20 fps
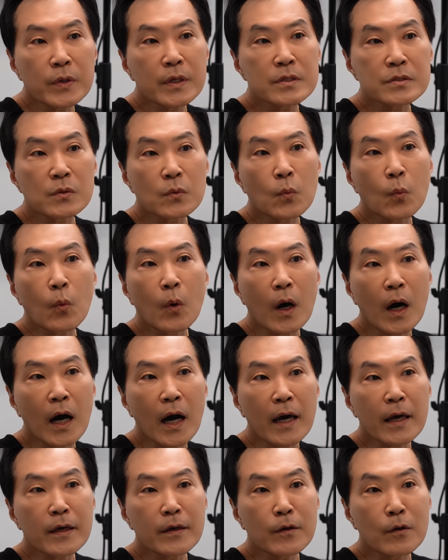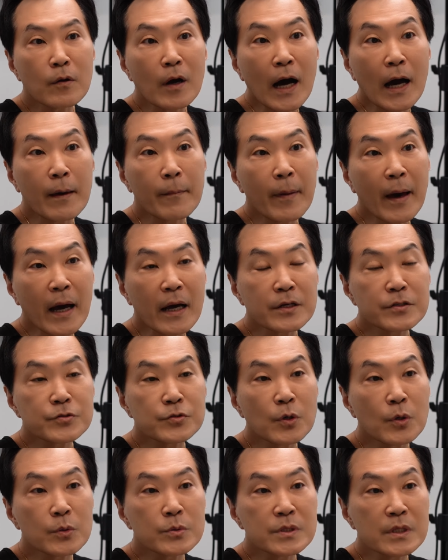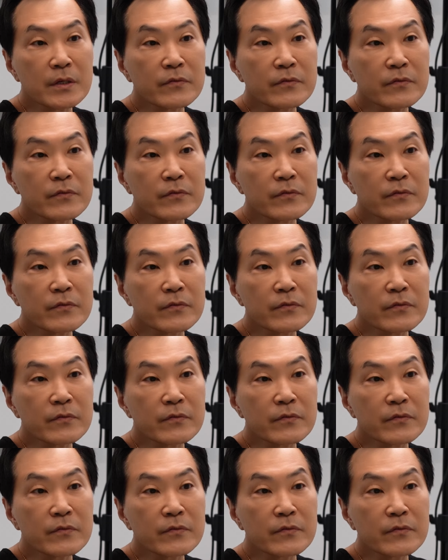reasons why your eye bag shows